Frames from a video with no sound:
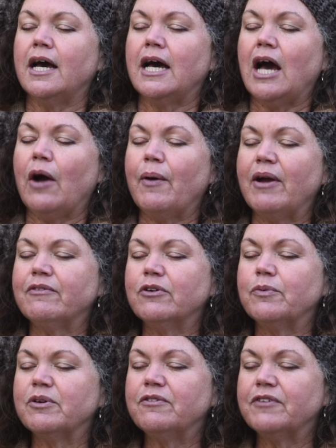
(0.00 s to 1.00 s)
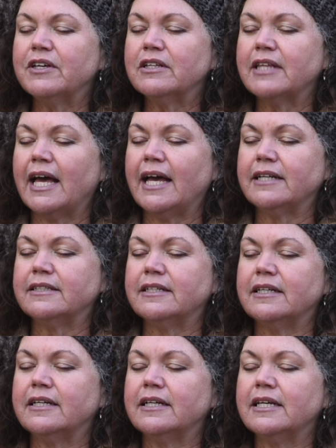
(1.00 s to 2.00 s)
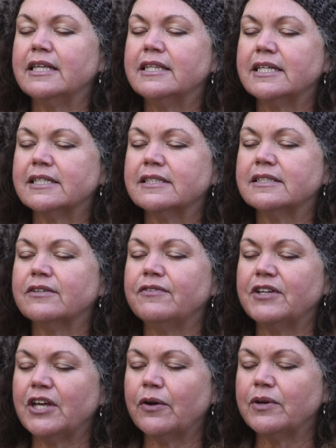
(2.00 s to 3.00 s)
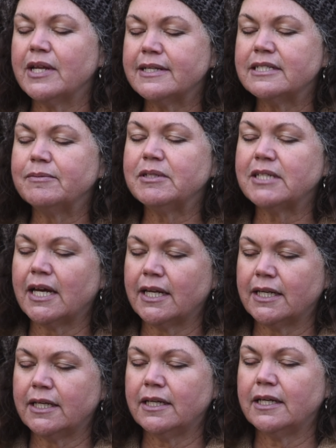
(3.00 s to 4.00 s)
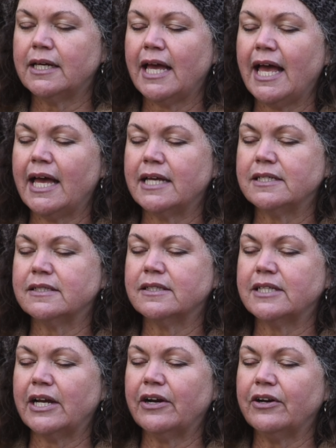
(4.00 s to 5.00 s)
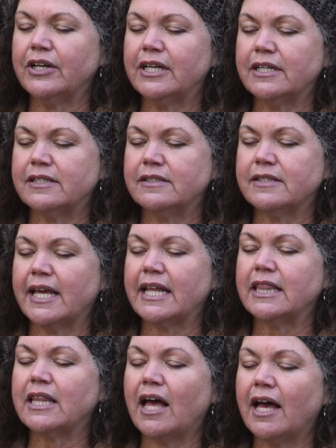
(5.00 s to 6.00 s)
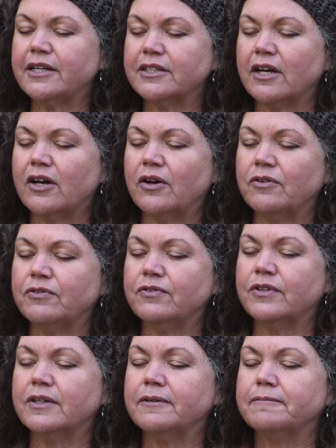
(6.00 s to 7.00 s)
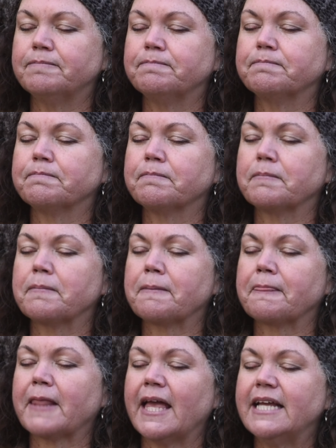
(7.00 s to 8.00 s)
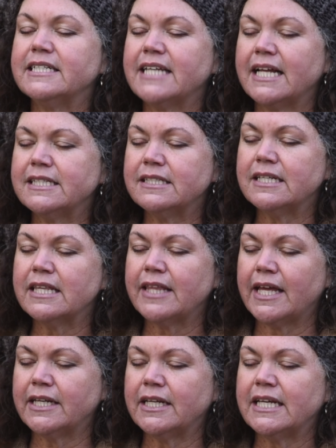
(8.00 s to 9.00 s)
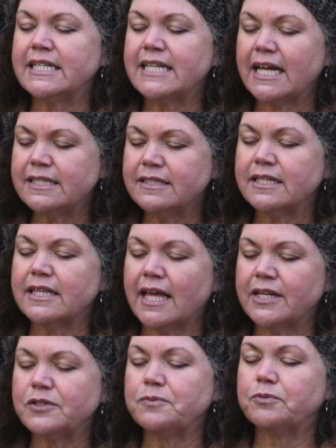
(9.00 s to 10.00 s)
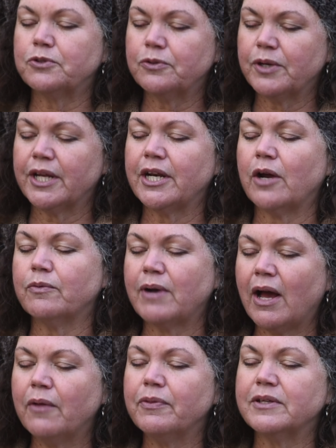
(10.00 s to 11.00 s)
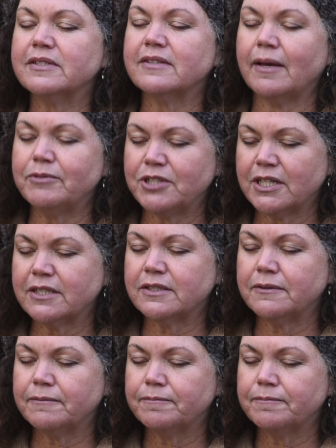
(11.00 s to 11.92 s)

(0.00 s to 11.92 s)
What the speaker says: However, we feel that this video needs to be done, as there is a lot of intensity that is brewing around this subject,